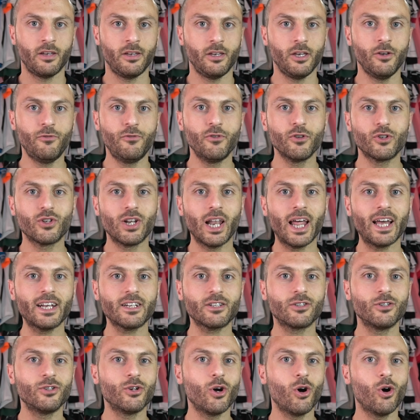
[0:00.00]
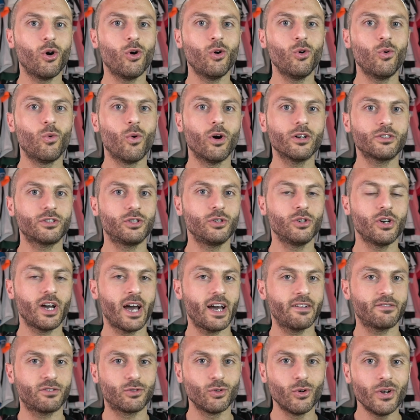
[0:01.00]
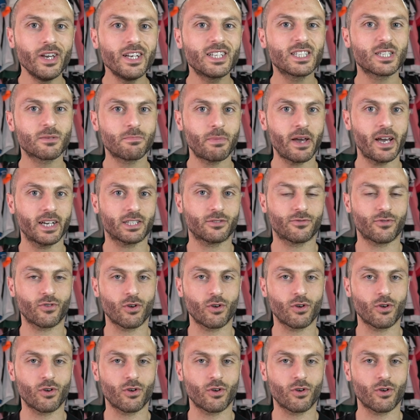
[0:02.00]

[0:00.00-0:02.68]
If you'd like to know what you have to expect